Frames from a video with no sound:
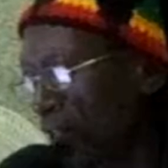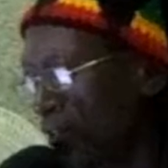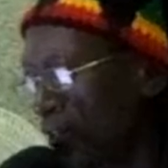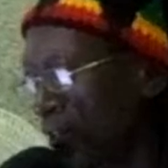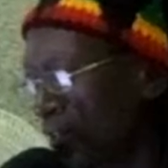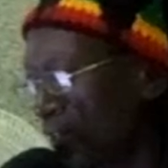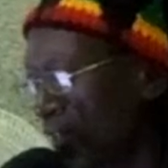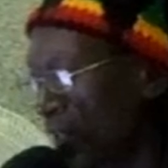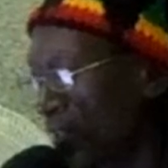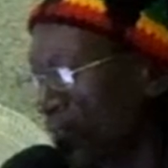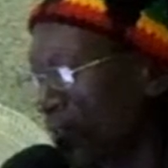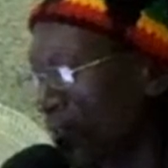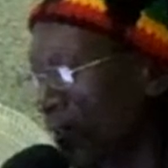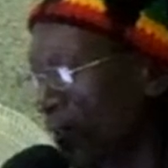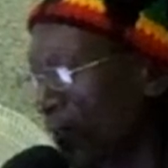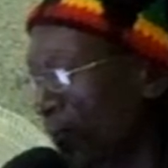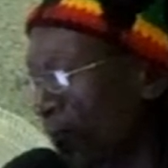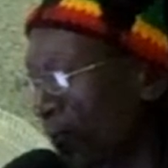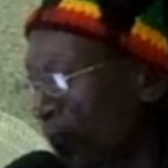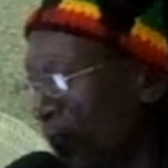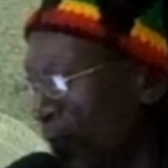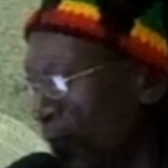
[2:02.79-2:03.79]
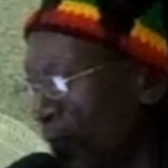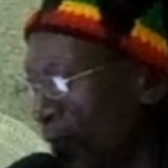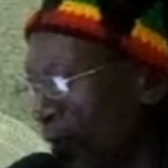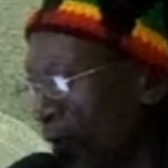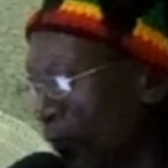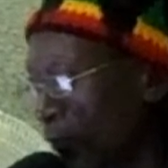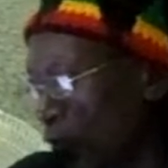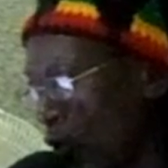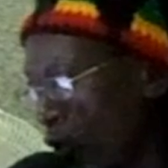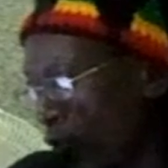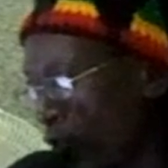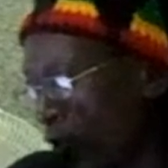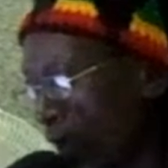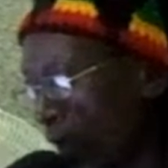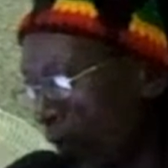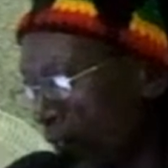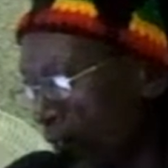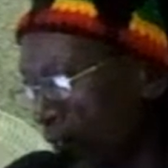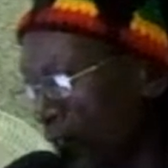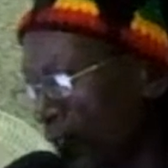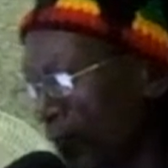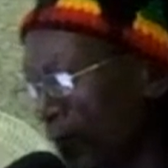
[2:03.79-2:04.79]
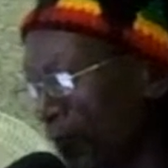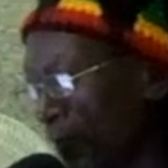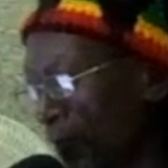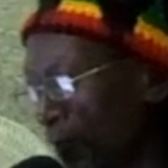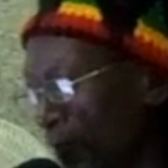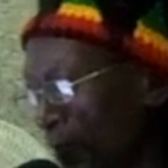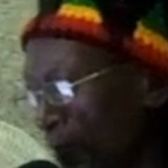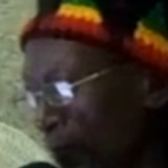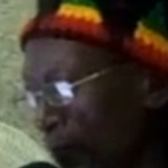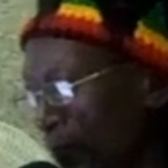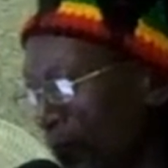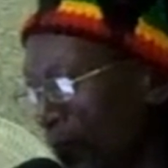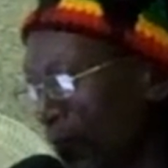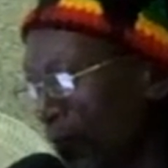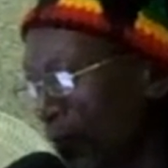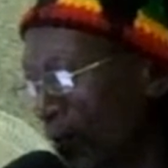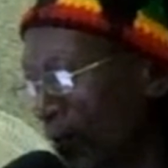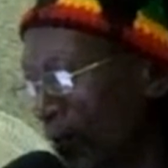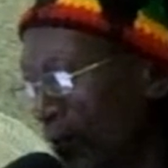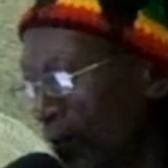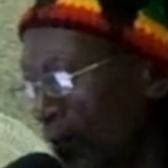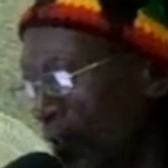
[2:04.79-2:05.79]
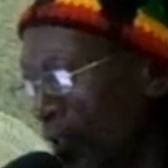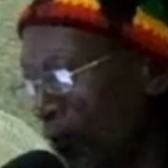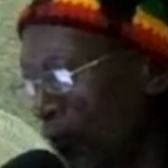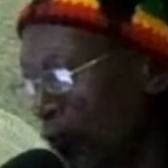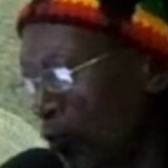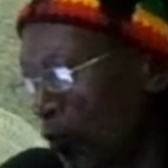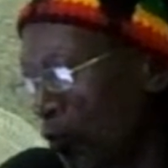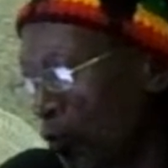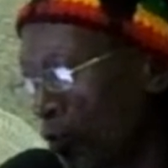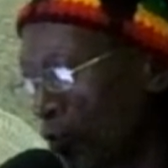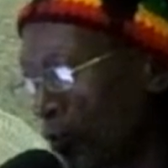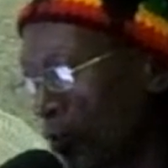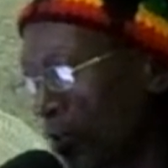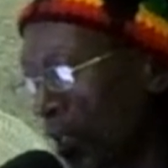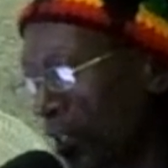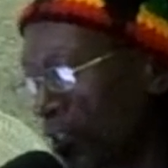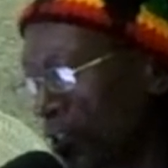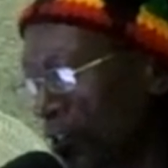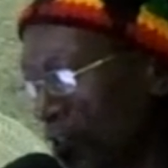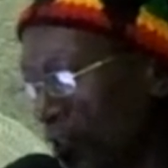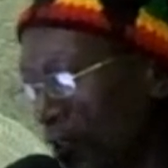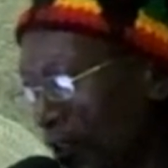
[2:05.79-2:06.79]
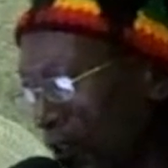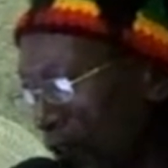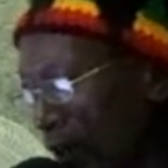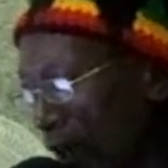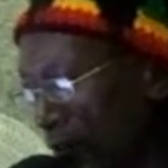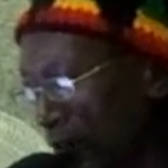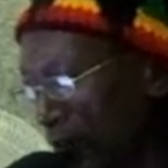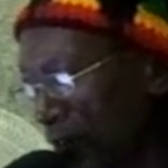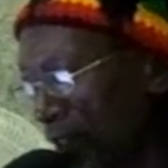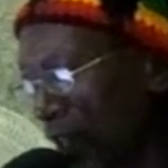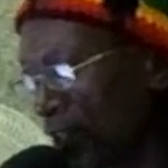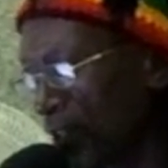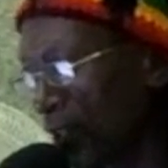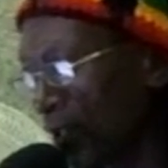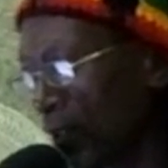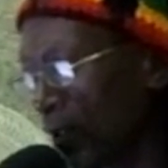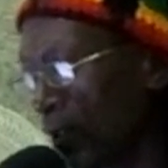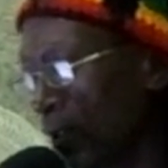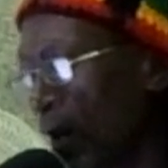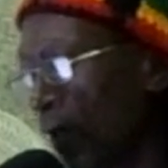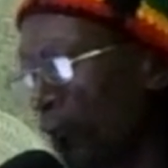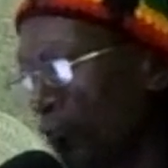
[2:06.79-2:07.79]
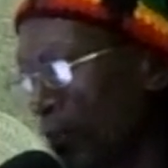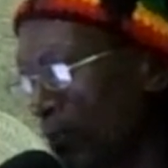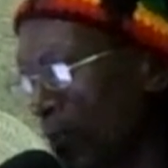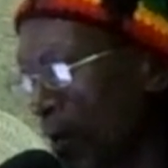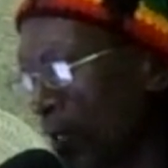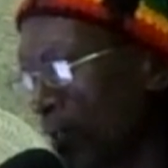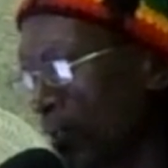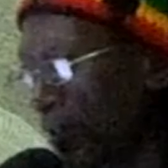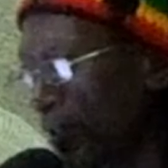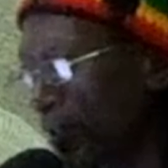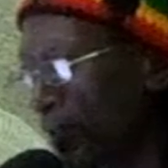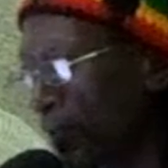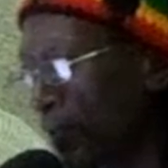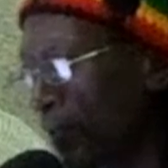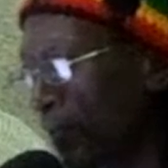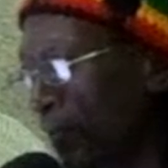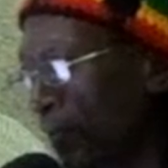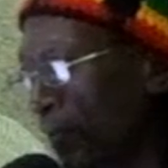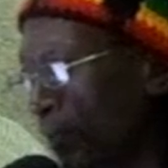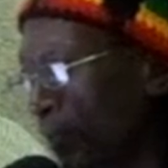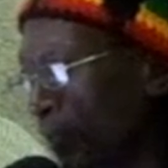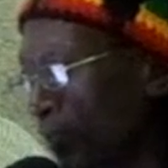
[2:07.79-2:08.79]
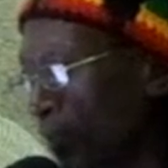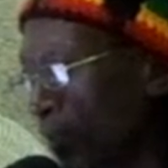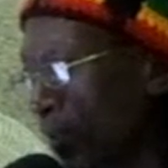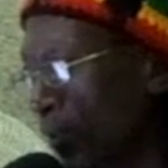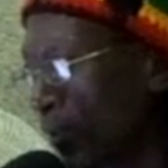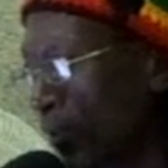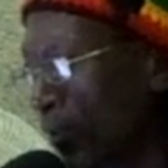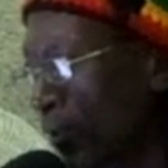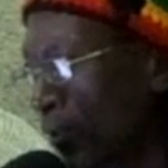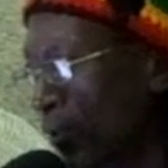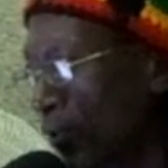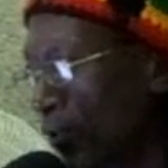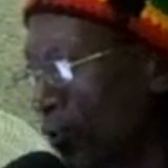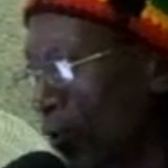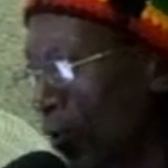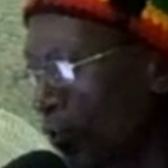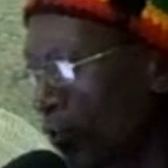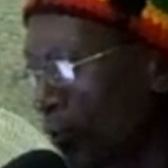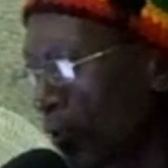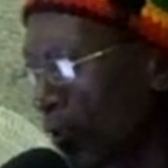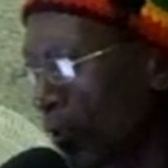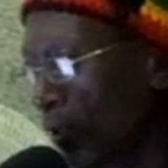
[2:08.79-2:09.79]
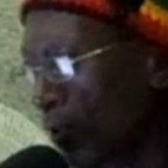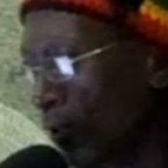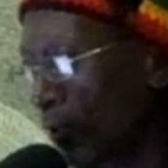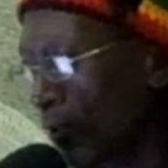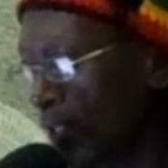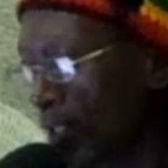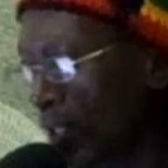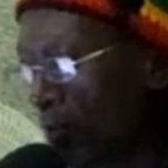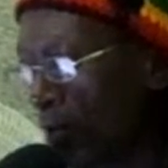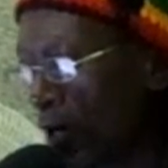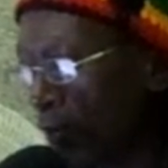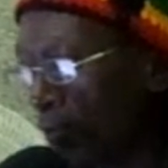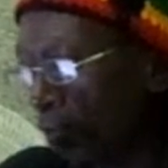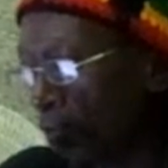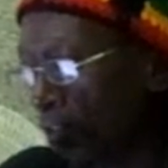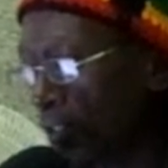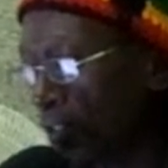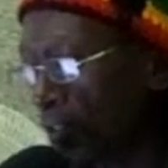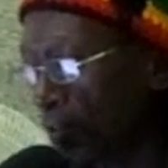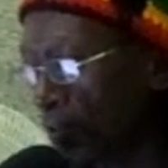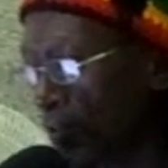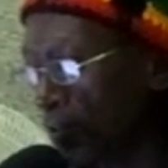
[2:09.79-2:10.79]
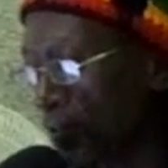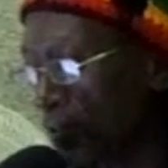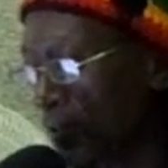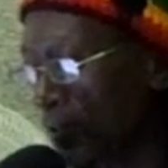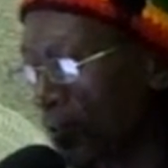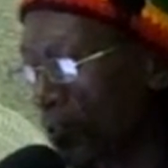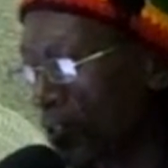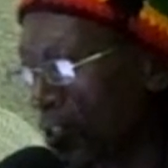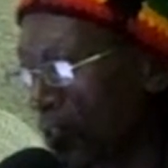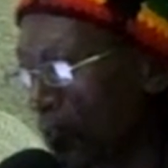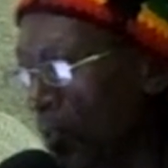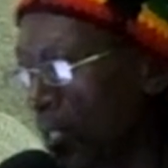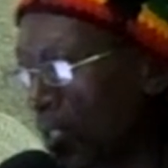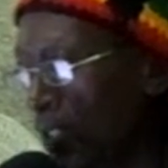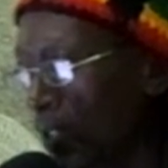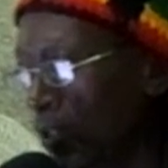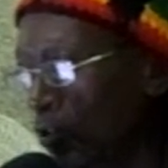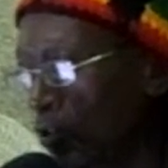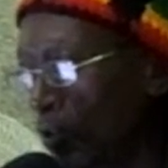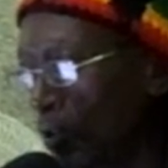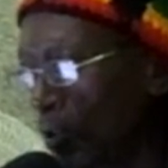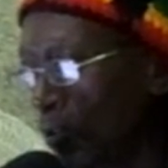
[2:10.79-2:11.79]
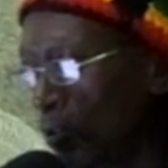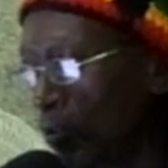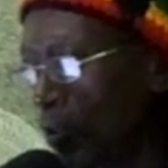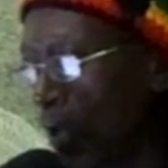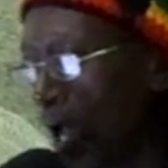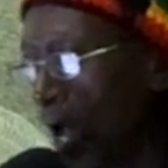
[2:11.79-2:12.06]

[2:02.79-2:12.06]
is the center of your reality. Therefore, that is the center of the mind. So, metamorphosis, speaking to